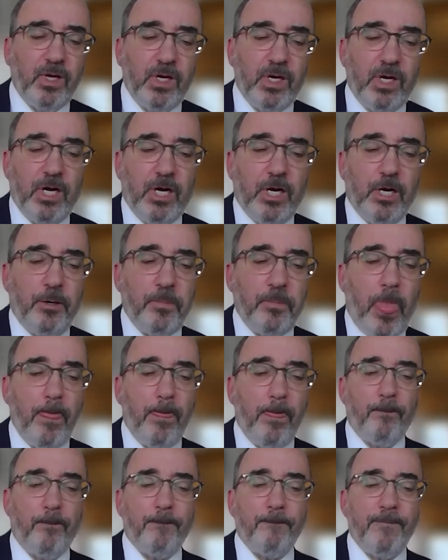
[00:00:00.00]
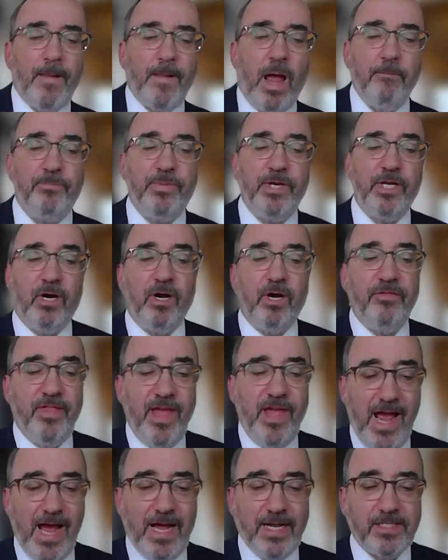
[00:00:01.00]
Beyond
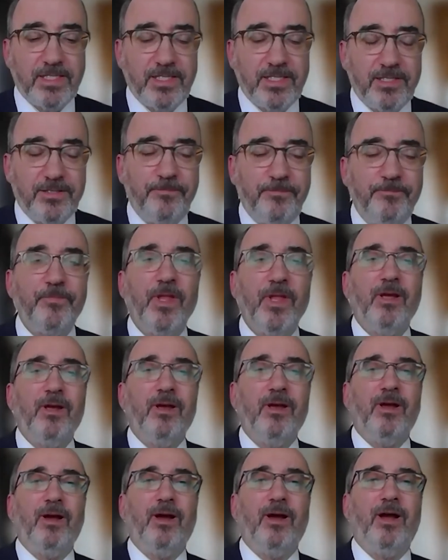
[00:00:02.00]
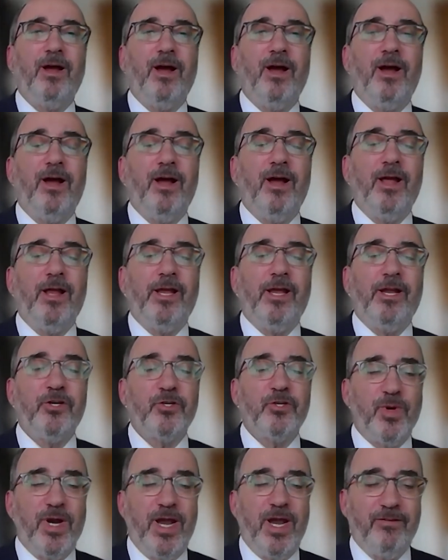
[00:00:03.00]
that,
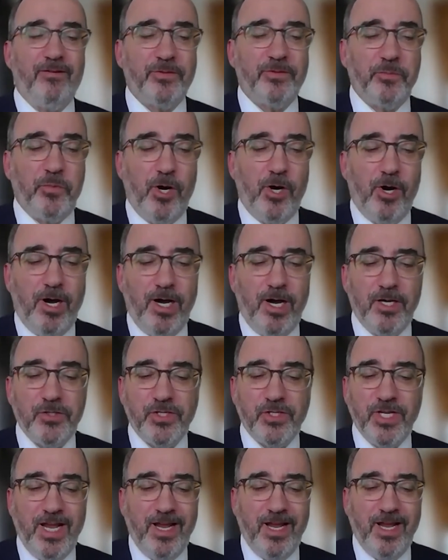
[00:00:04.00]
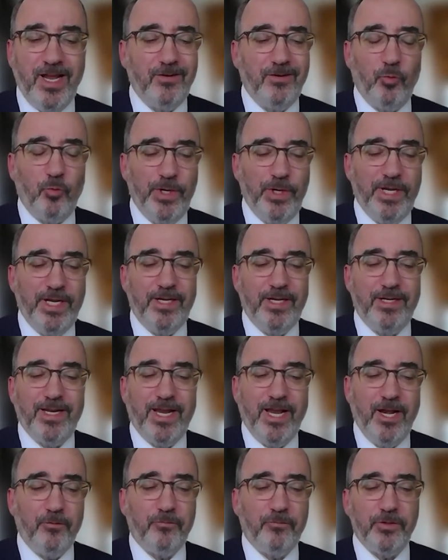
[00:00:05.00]
here's where I have to pause and
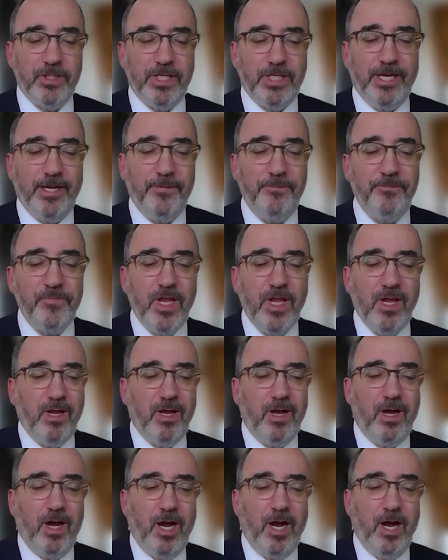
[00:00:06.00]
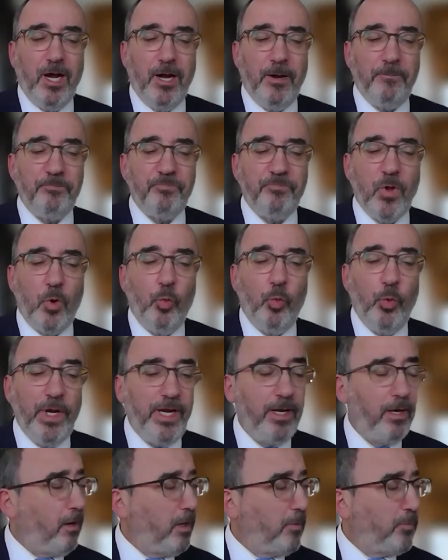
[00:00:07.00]
read carefully.
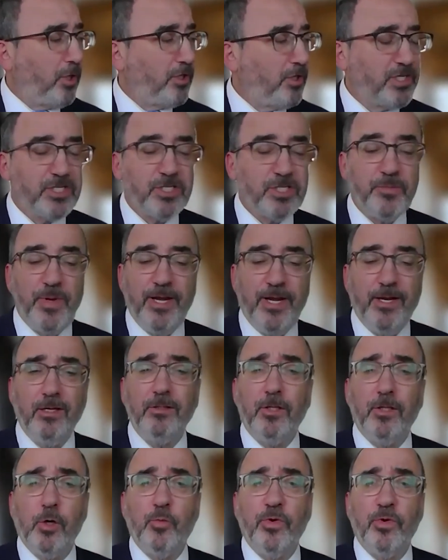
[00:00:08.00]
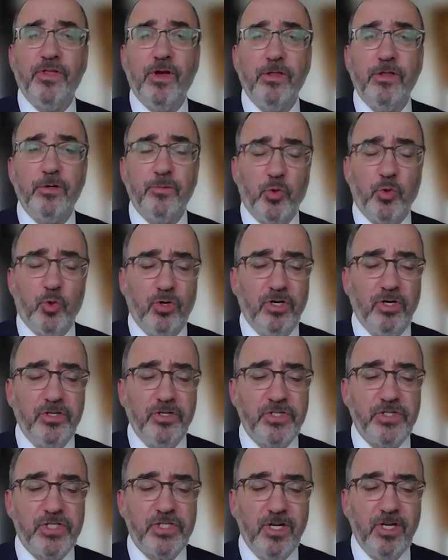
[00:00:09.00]
We are participating, along with other
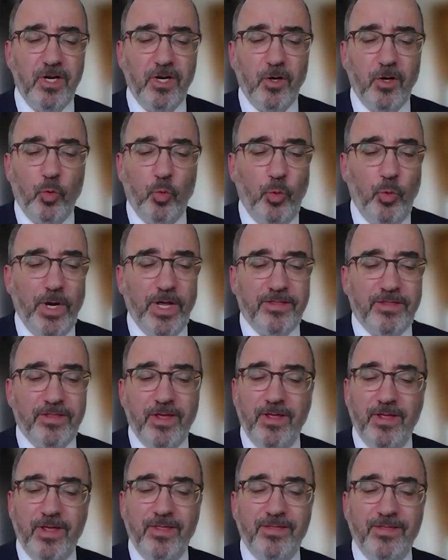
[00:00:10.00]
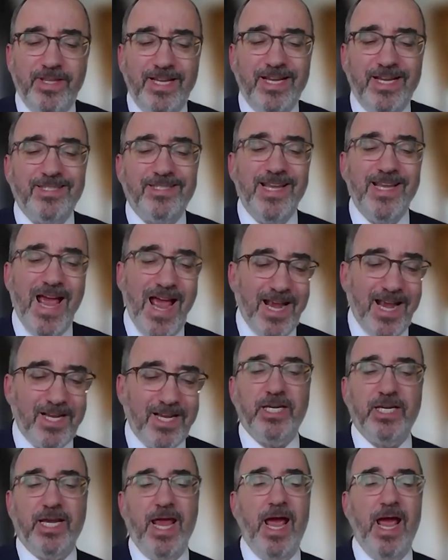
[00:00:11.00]
boards, with the
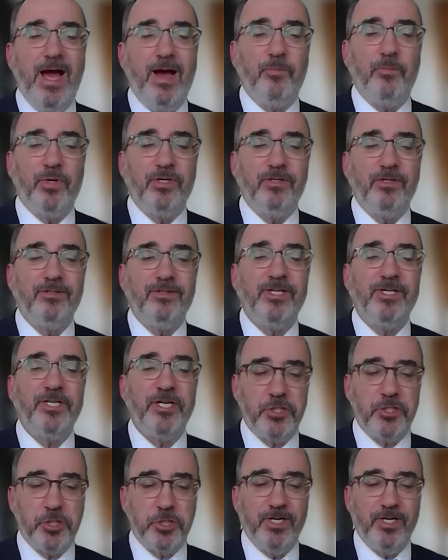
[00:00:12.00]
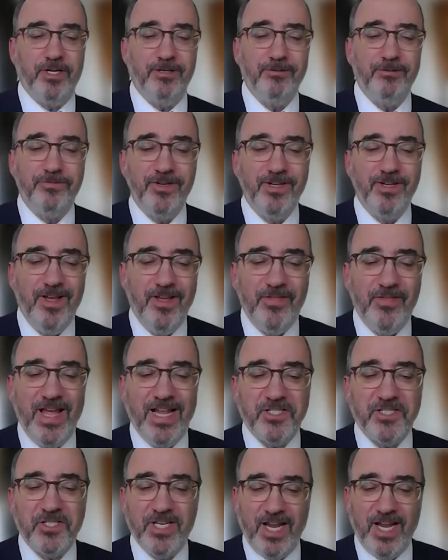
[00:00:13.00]
TaxiCab initiative.
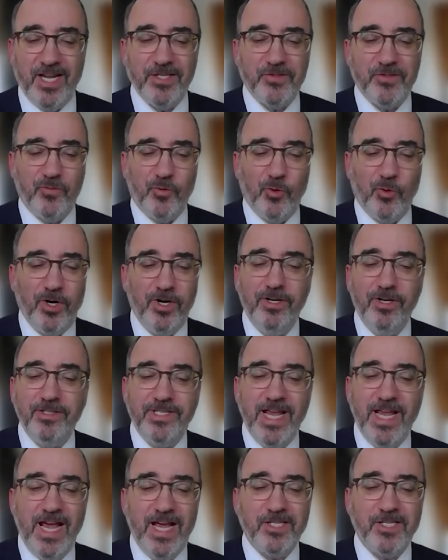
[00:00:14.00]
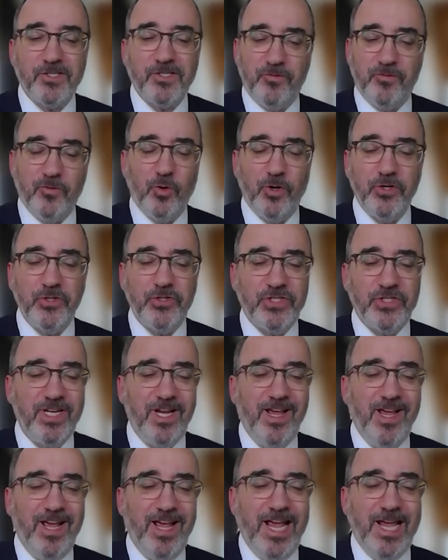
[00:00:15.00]
That stands for Task Force
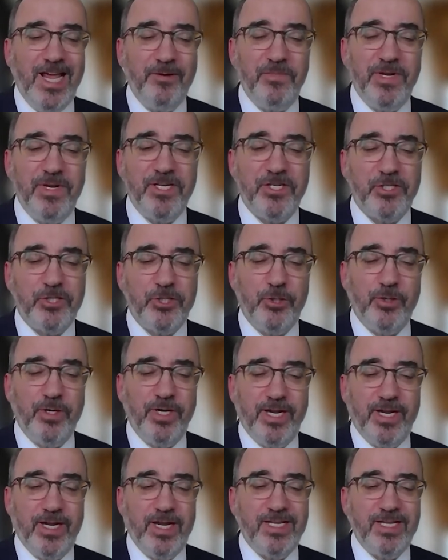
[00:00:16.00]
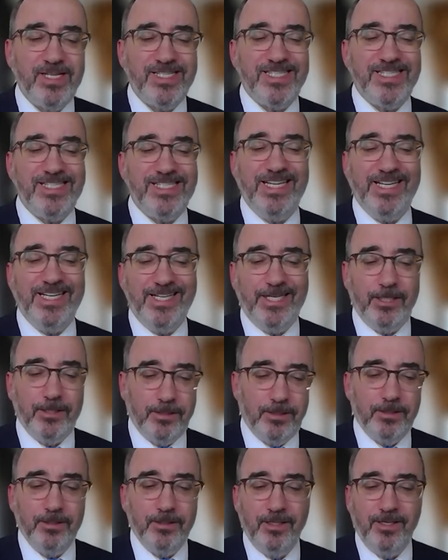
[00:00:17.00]
Administering
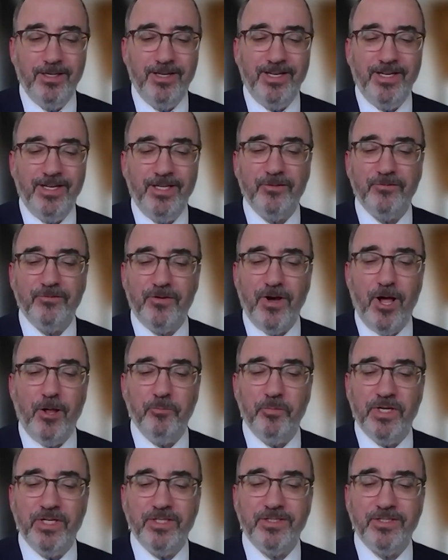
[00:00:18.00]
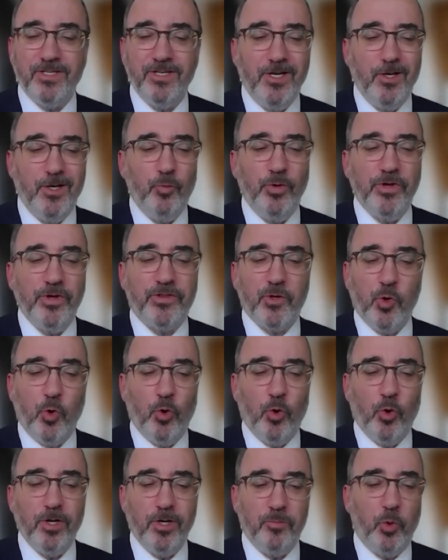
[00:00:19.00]
Xenial Involvement with
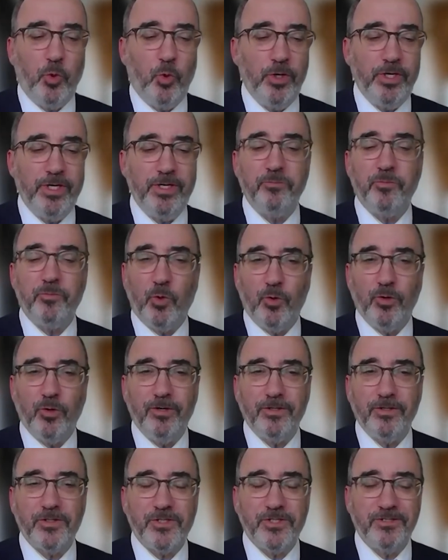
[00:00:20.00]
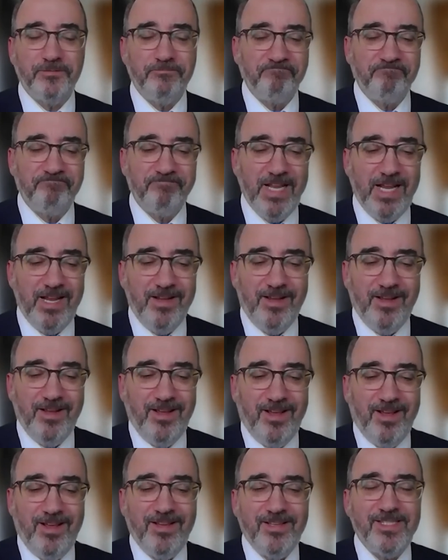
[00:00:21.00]
Court-Appointed Boards.
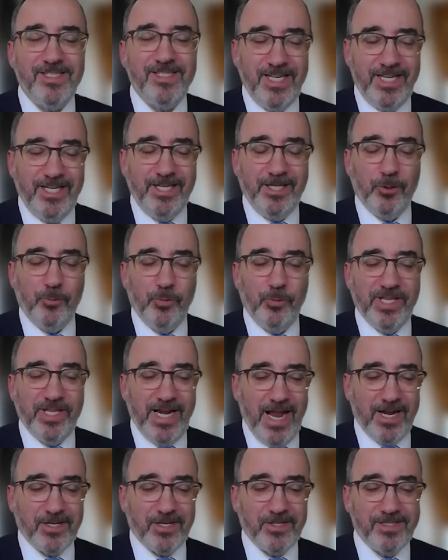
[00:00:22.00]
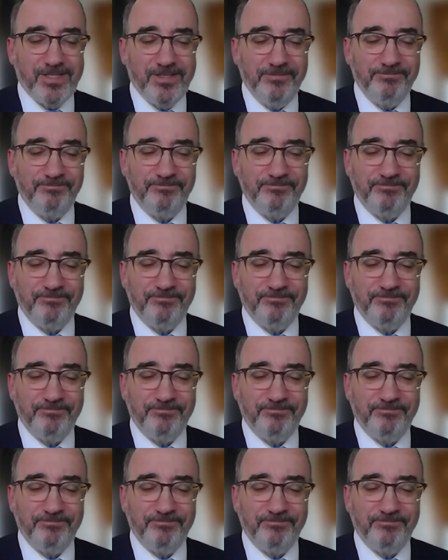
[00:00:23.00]
Xenial with an X.